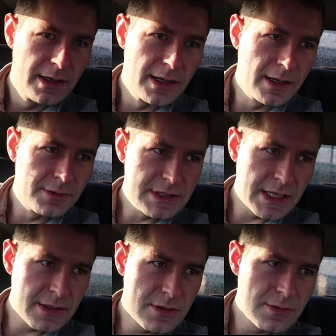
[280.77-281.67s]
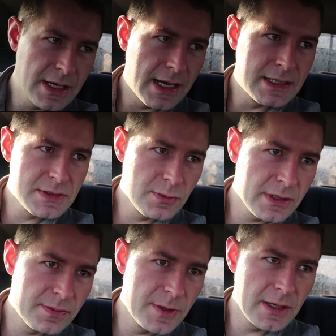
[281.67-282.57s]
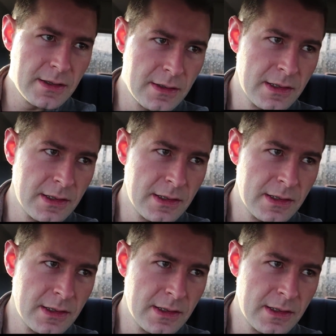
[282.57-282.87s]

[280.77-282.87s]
and I will take you guys with me.